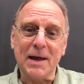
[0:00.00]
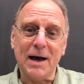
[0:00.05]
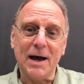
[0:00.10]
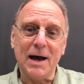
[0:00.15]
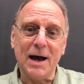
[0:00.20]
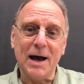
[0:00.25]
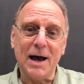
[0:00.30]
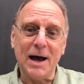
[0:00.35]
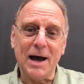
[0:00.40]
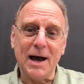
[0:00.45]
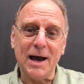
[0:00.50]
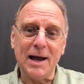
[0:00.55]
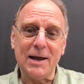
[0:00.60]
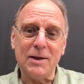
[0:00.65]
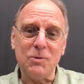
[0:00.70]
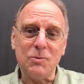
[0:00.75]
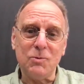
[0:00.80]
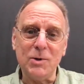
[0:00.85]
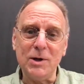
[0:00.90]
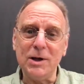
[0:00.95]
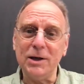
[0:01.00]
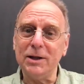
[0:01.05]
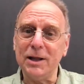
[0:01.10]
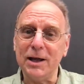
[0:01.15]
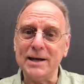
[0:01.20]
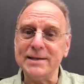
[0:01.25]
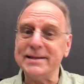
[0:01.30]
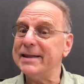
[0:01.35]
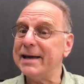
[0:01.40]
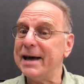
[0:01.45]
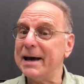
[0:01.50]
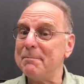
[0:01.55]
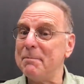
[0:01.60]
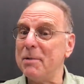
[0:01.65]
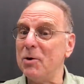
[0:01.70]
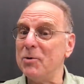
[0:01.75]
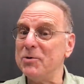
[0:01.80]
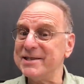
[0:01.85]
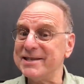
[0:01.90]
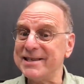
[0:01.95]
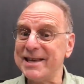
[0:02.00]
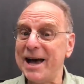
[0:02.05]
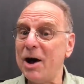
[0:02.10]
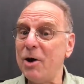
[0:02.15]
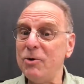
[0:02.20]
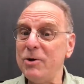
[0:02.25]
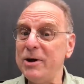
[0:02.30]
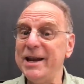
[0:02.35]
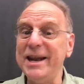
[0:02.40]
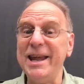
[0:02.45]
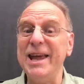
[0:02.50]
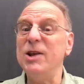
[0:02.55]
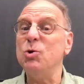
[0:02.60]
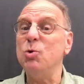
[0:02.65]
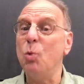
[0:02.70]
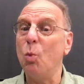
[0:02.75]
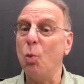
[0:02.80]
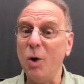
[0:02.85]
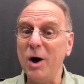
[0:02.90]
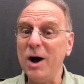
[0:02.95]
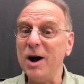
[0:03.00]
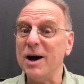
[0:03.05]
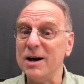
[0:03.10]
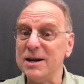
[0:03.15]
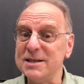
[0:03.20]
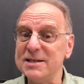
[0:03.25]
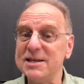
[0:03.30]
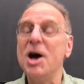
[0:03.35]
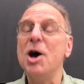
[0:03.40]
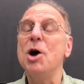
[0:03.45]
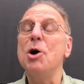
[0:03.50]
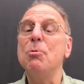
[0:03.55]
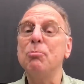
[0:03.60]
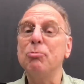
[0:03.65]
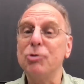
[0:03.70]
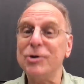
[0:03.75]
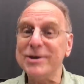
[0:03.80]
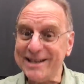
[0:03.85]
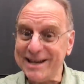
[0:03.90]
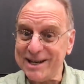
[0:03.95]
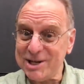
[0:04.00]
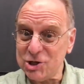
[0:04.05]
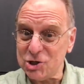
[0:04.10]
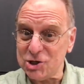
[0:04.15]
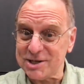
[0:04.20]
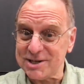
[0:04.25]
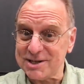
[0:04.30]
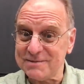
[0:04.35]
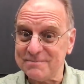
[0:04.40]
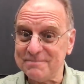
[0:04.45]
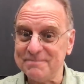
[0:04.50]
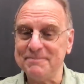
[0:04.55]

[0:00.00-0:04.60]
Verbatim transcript: I realized that both sounded and was pretentious.